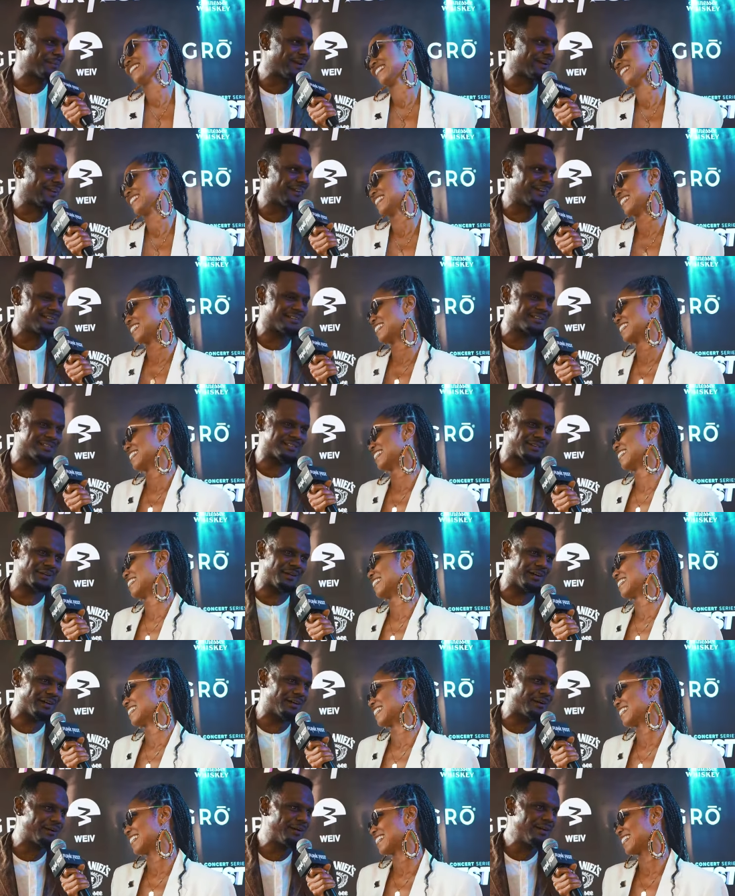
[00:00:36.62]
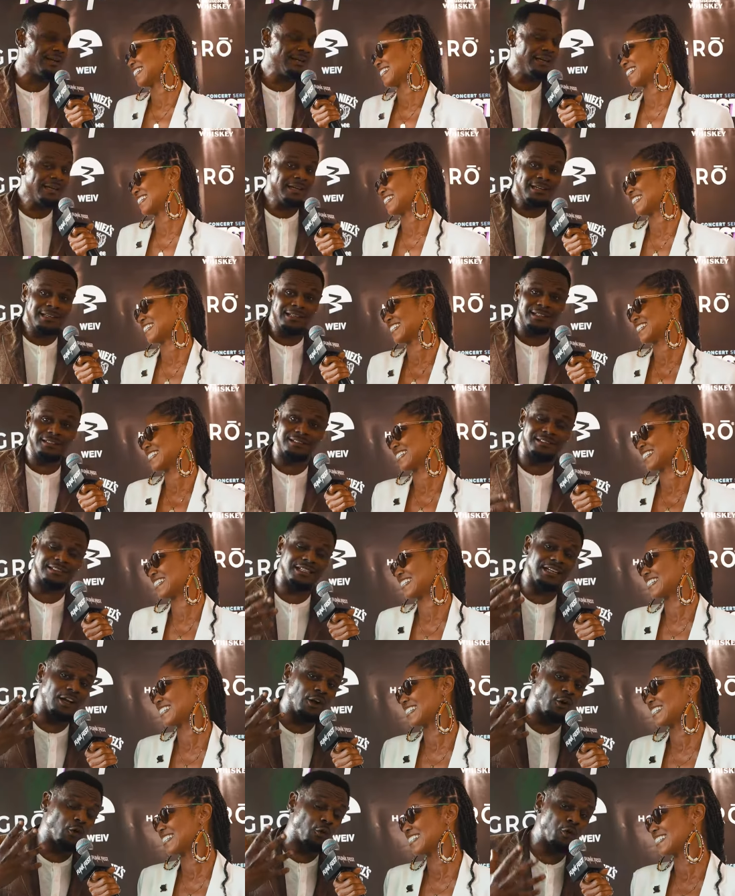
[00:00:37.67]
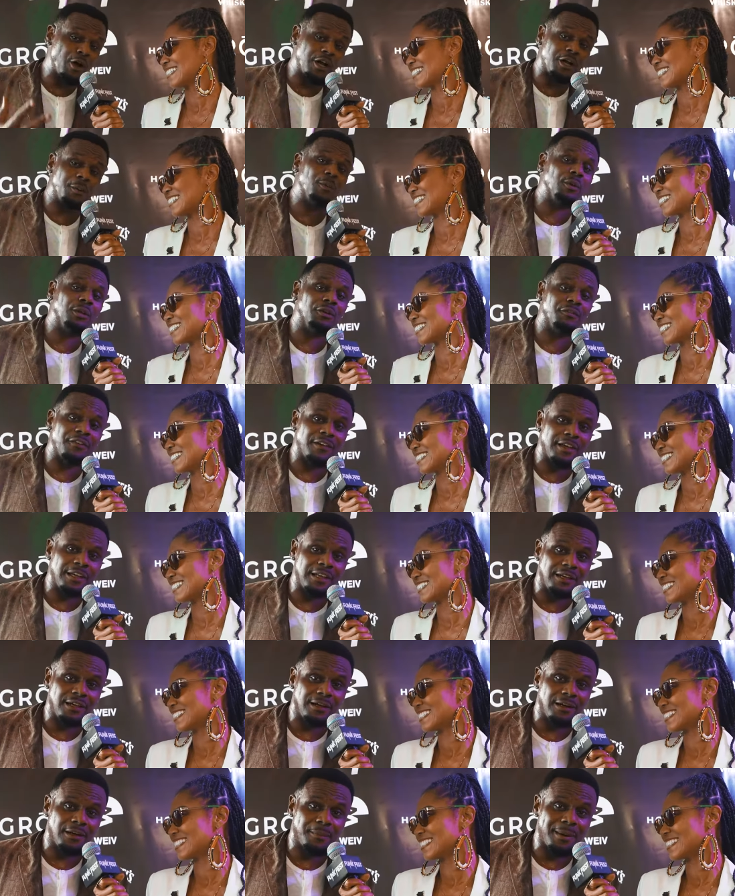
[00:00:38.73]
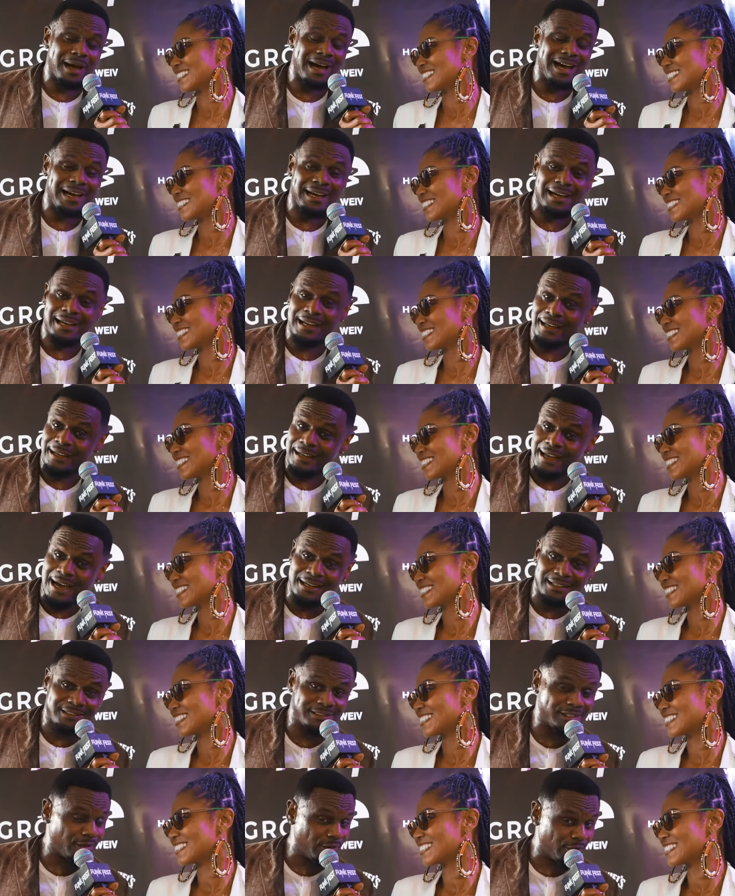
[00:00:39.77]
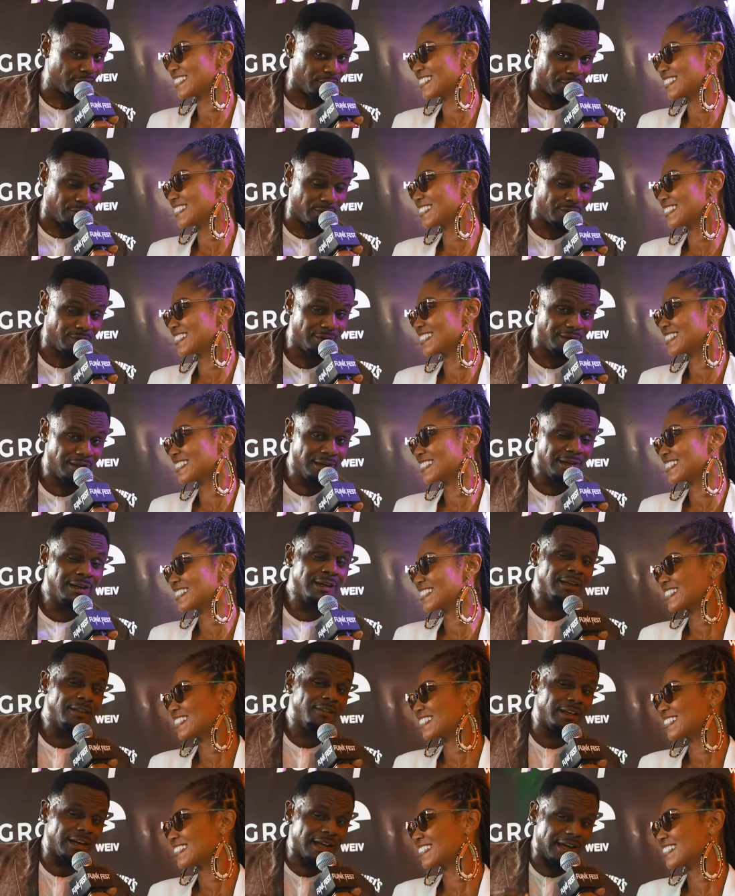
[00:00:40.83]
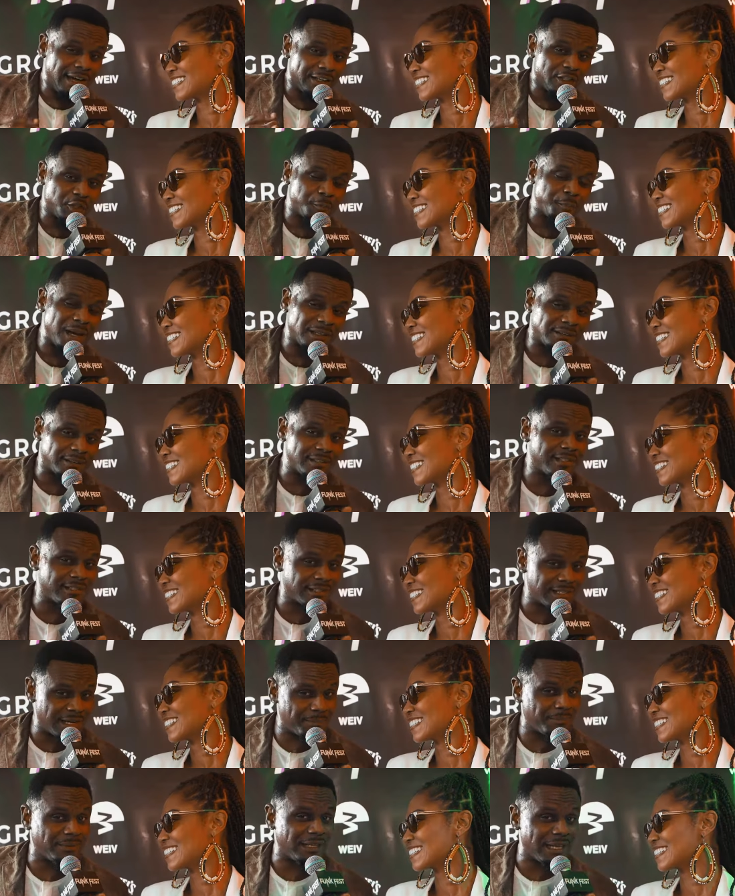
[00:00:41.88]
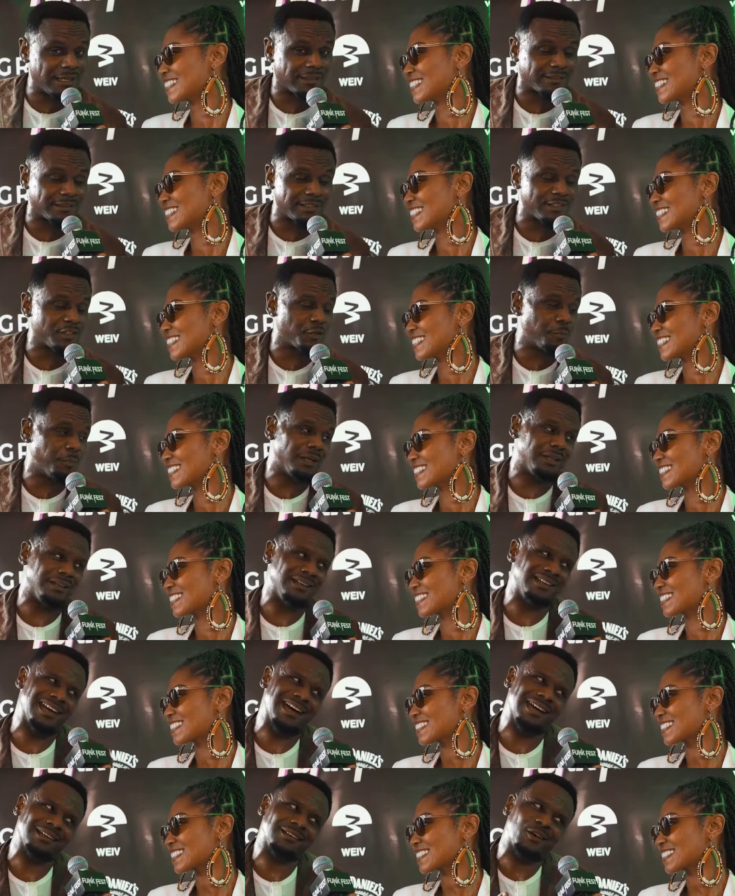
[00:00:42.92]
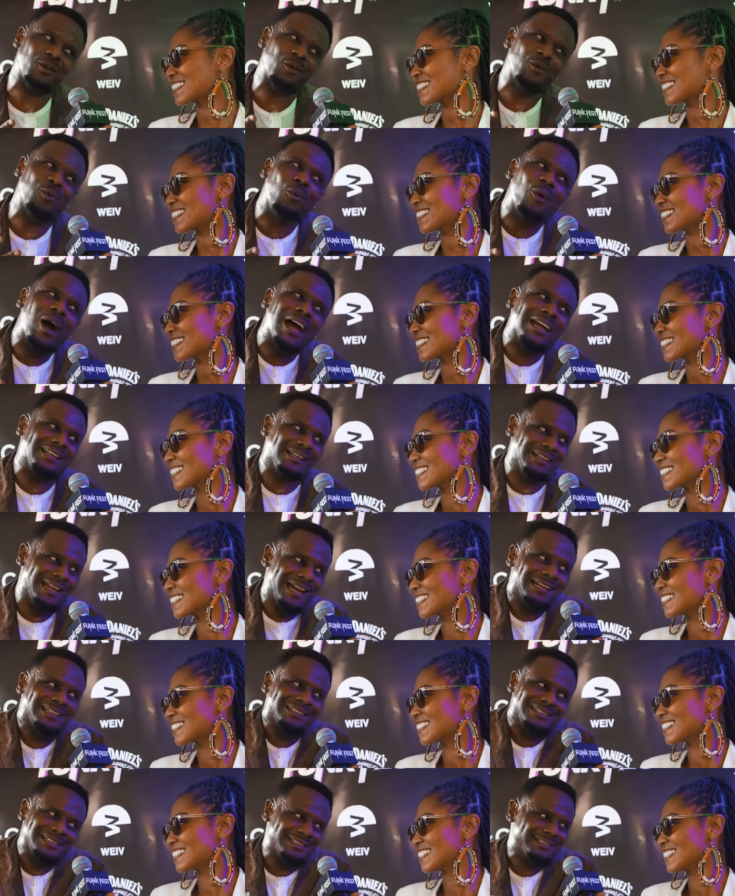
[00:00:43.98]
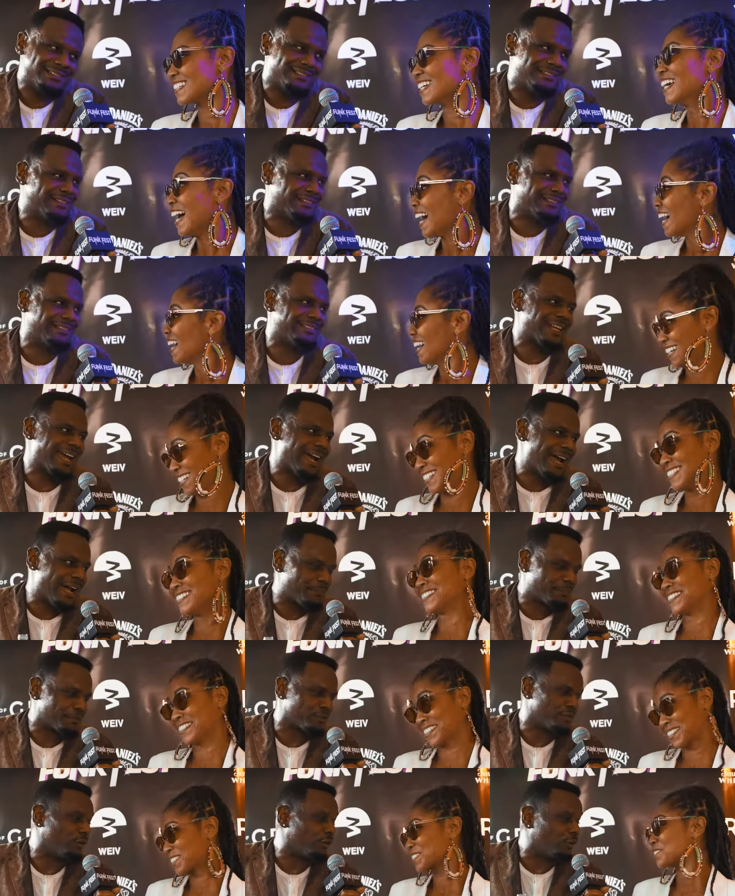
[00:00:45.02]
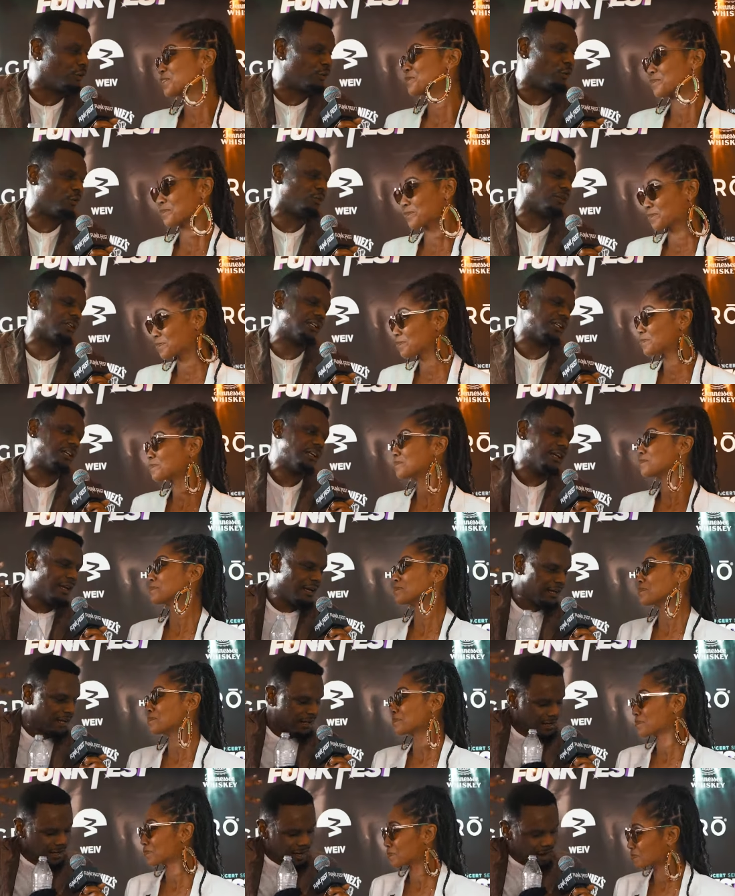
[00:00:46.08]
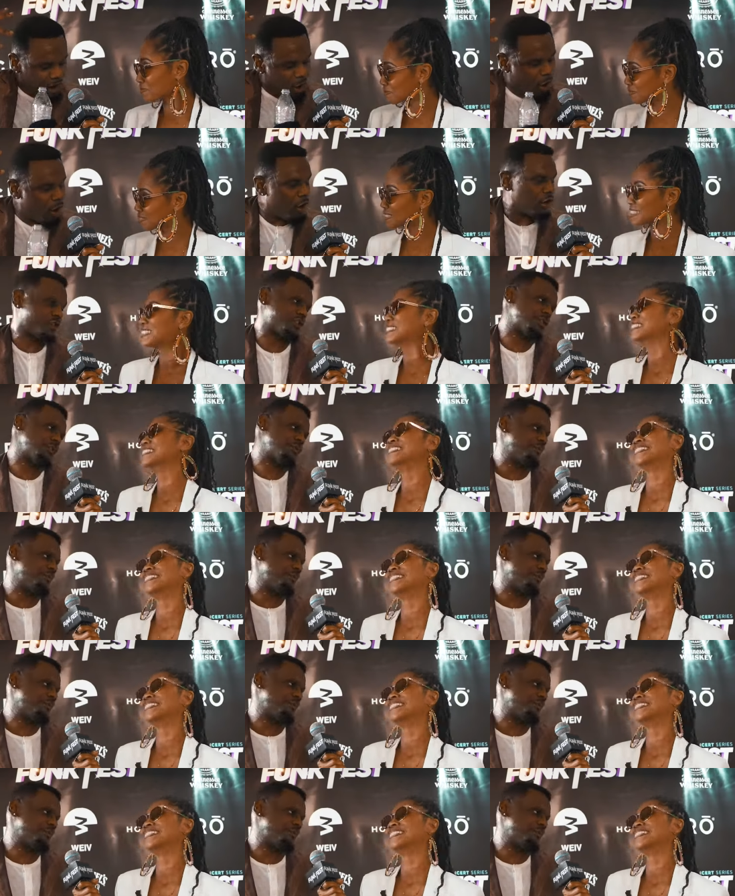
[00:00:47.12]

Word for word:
Speaker 1: man. This is uh, this is an incredible event. Uh, I gotta tell you that I expected something like this, but not quite like this. This is absolutely awesome.